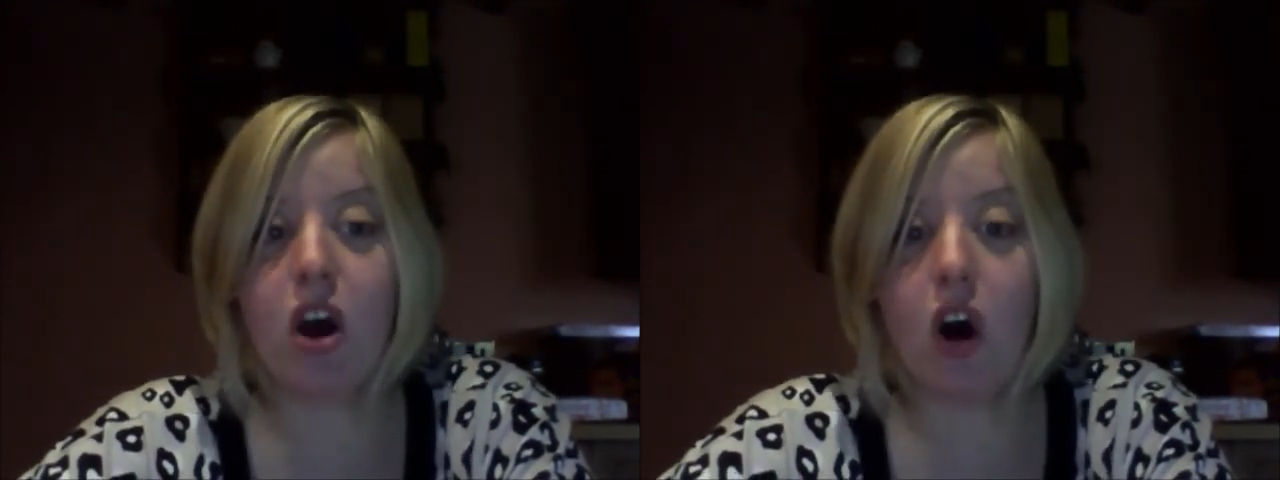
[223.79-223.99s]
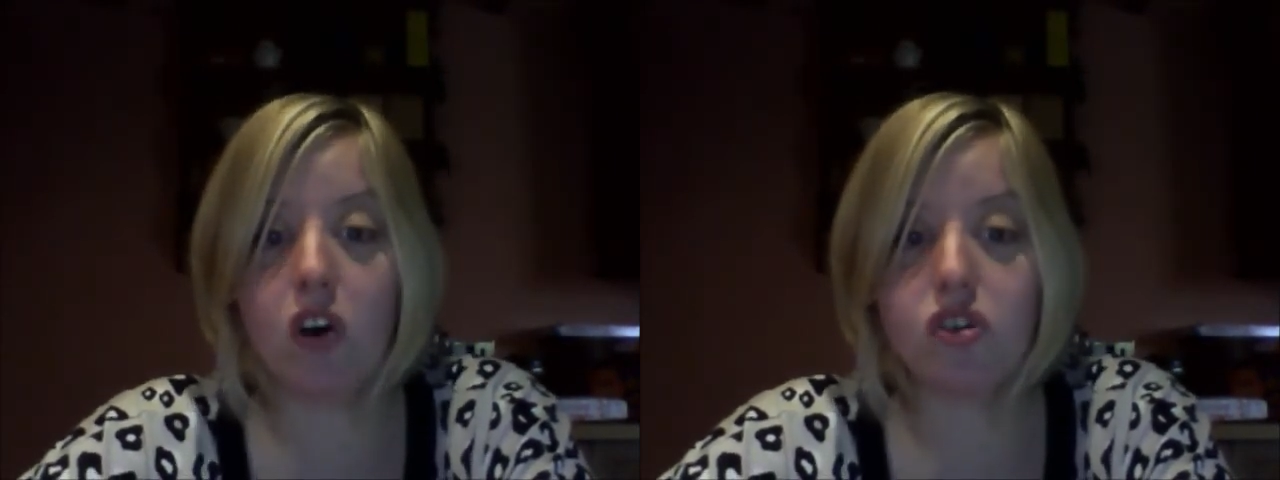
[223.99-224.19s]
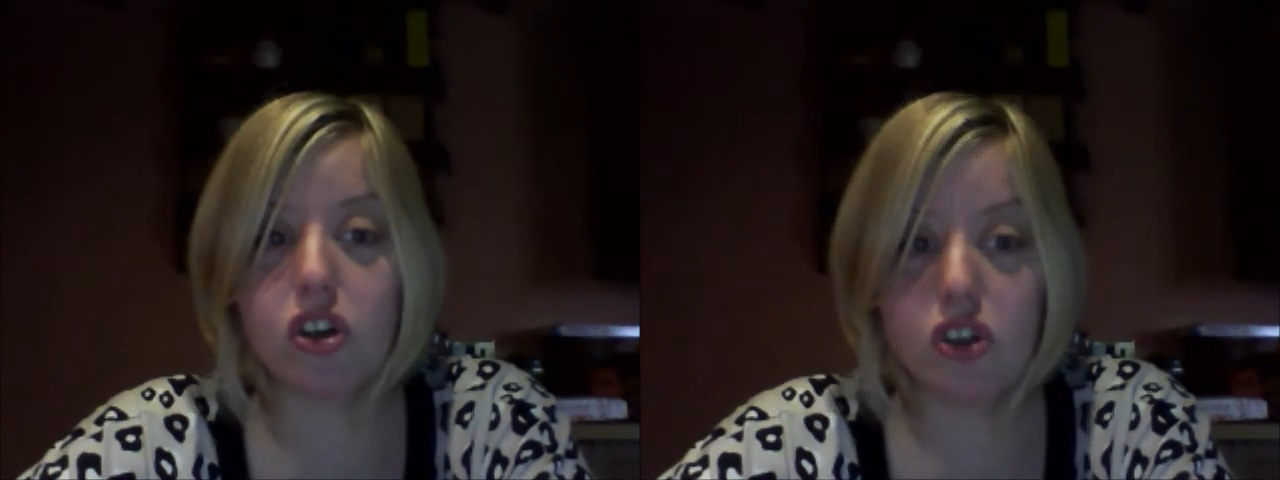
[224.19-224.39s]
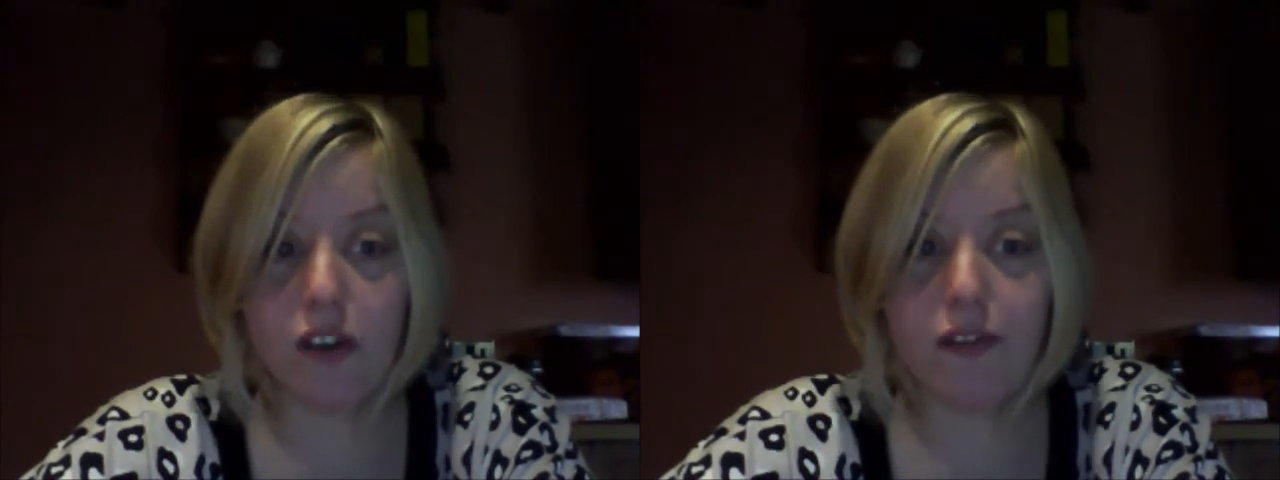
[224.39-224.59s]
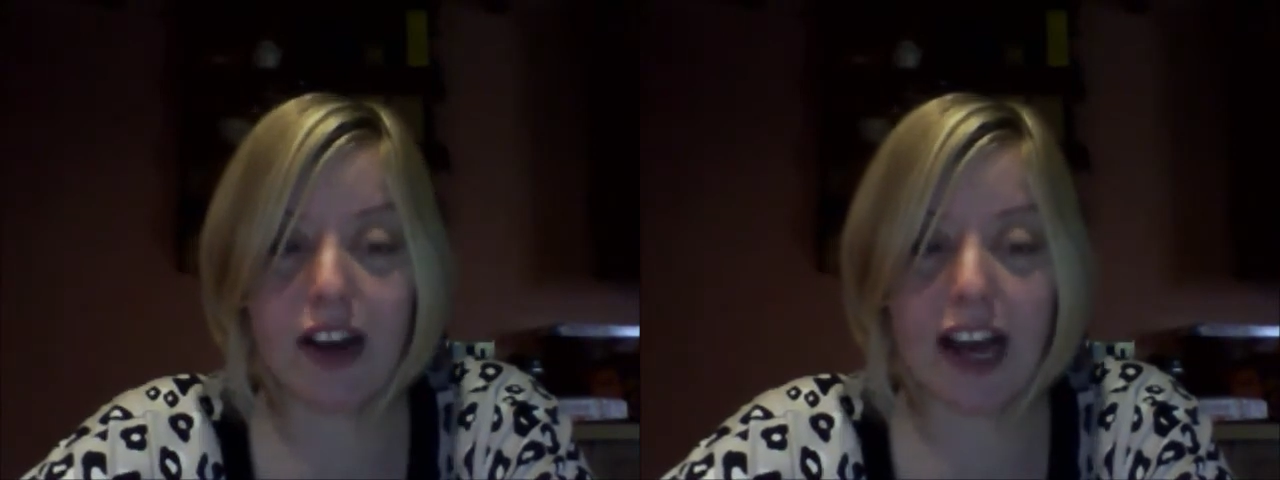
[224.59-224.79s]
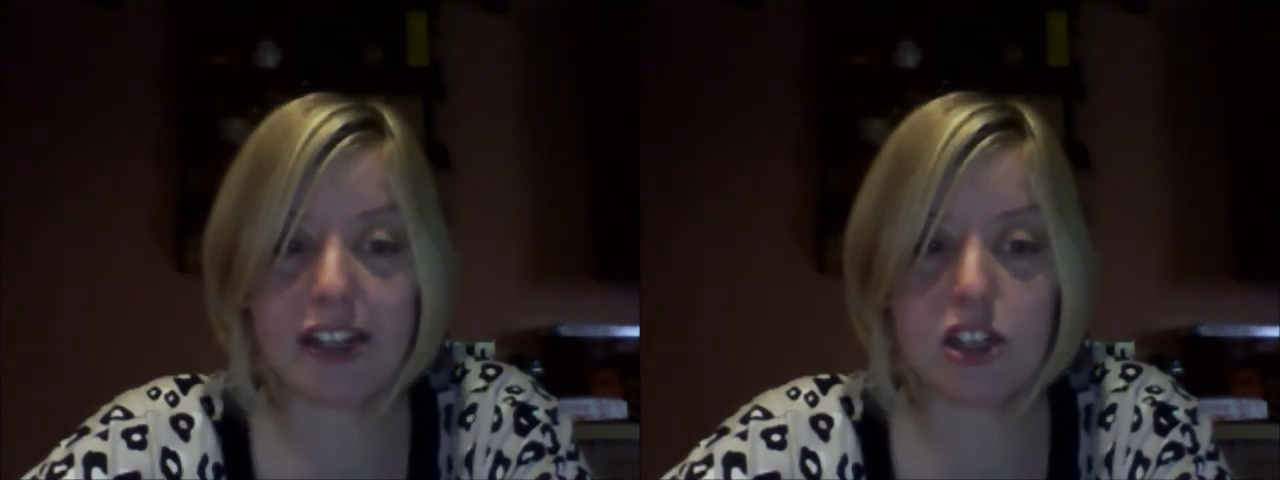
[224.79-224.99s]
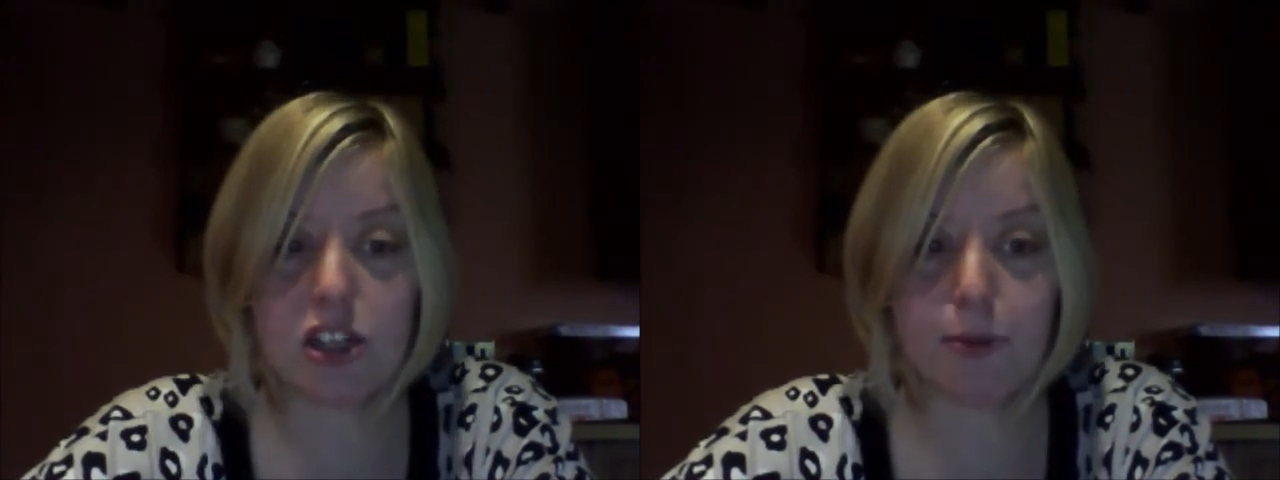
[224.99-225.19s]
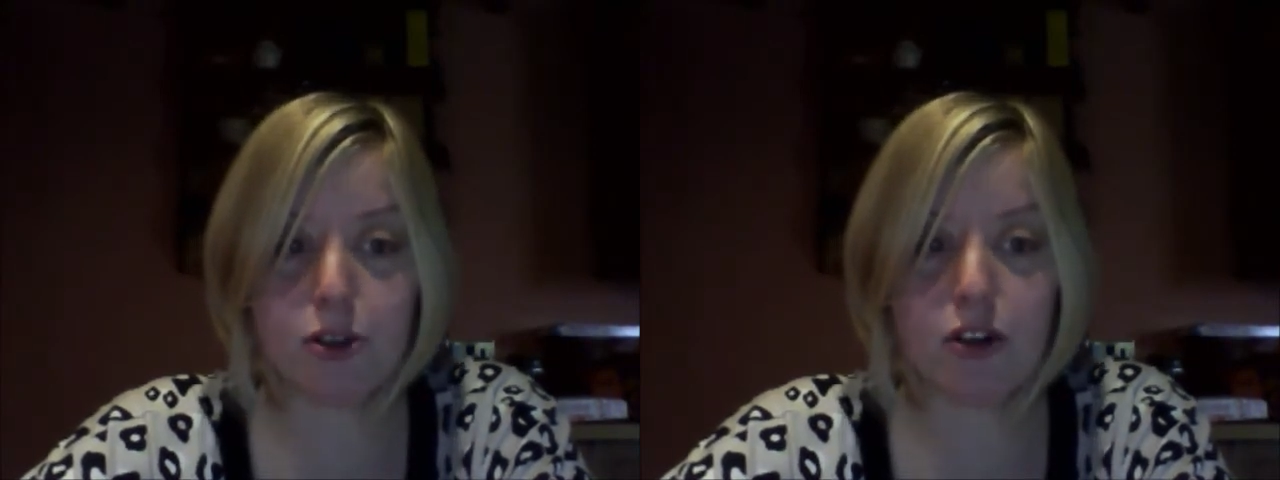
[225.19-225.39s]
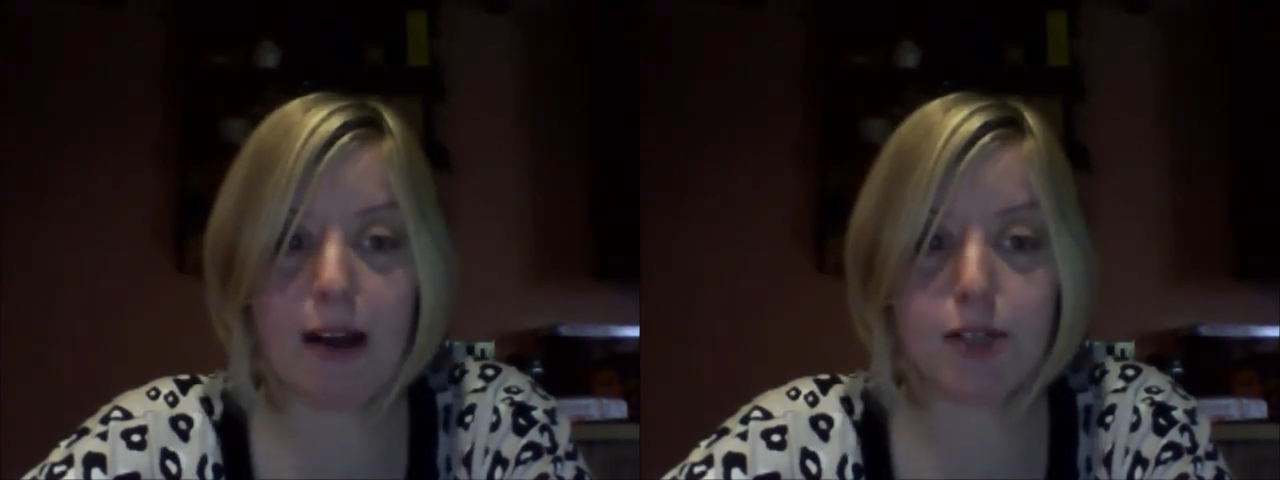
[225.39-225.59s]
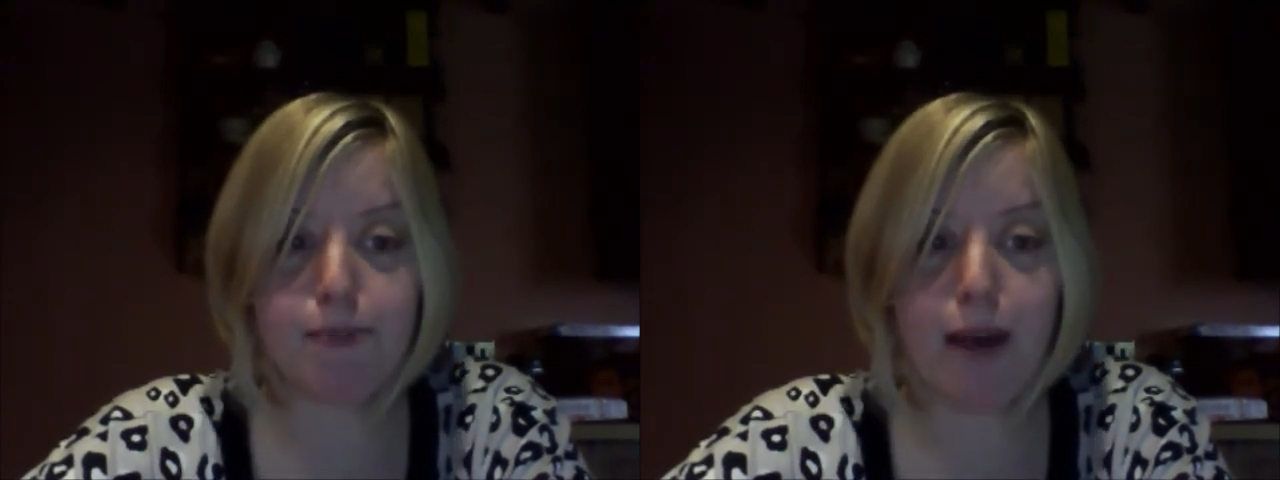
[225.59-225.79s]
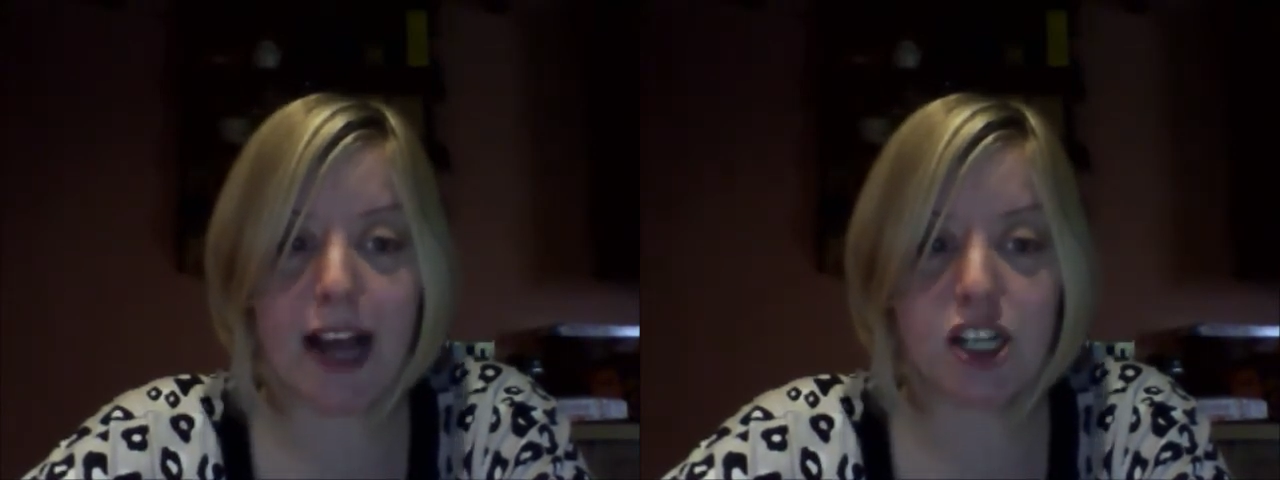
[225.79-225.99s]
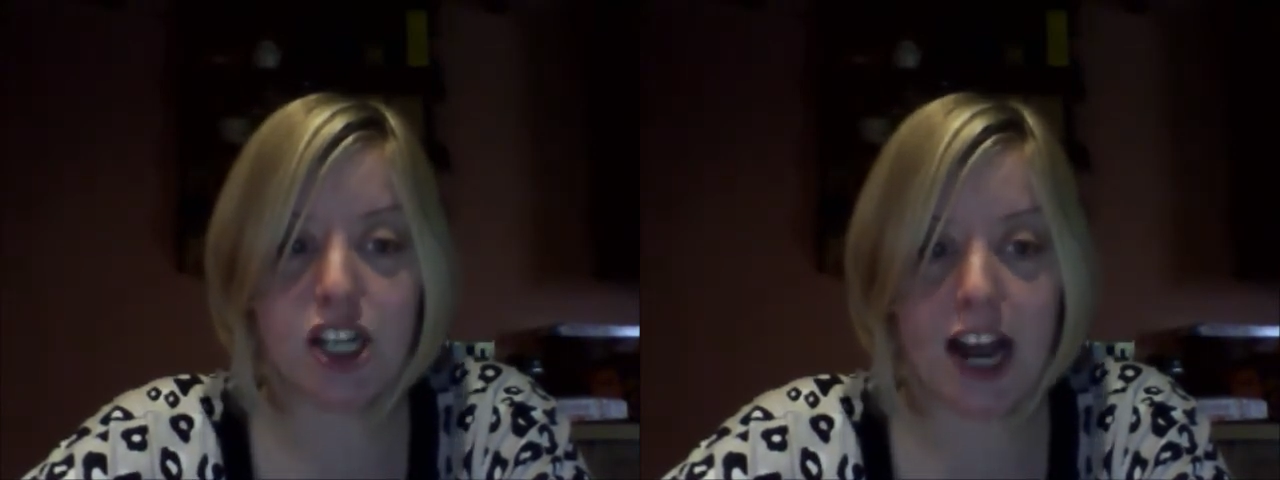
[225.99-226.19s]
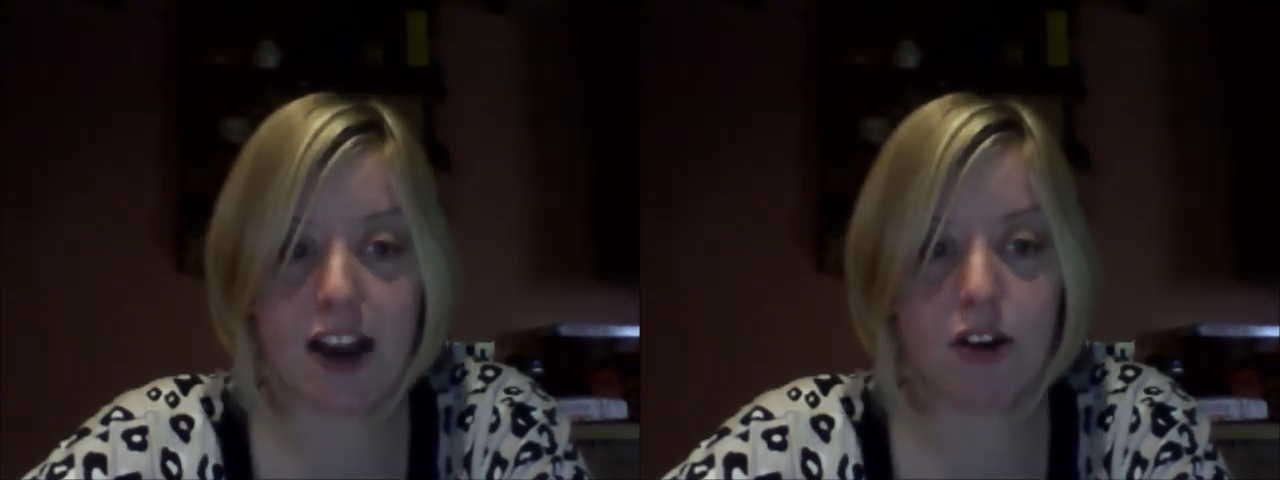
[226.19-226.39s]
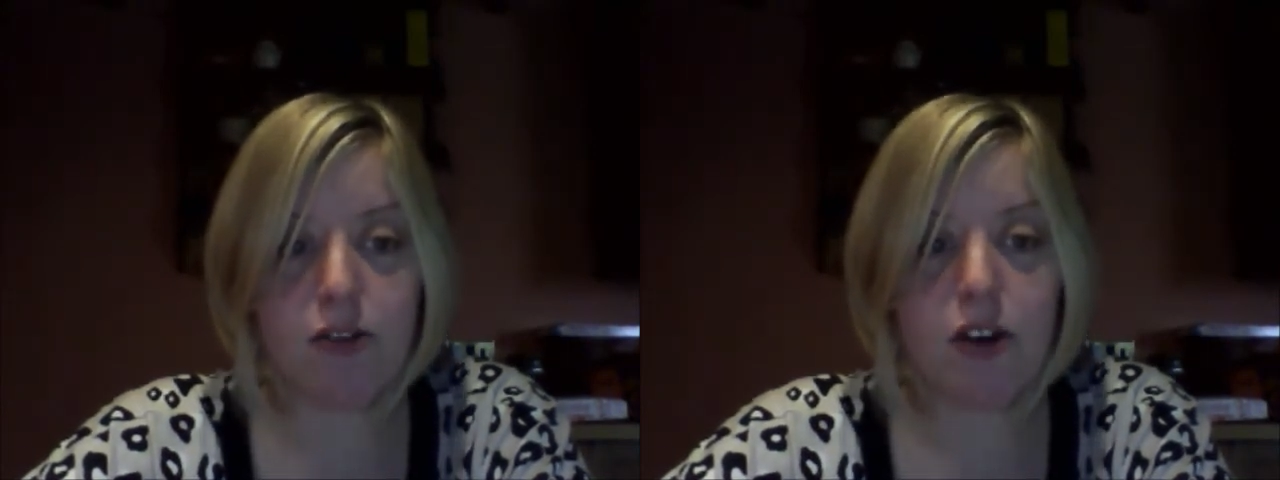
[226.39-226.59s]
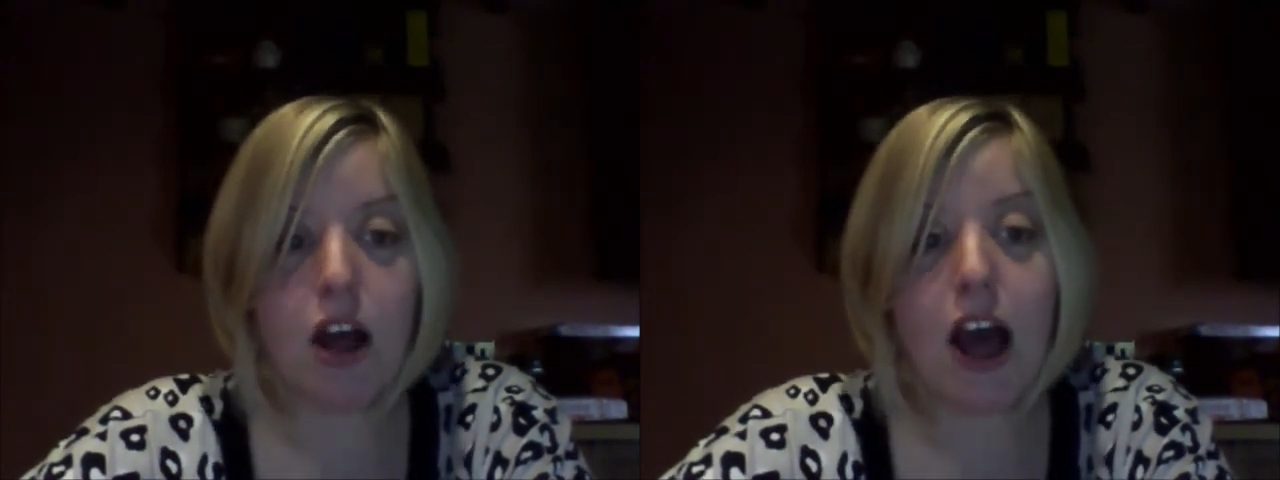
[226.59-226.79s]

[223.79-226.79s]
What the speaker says: Also, don't forget to subscribe to my channel,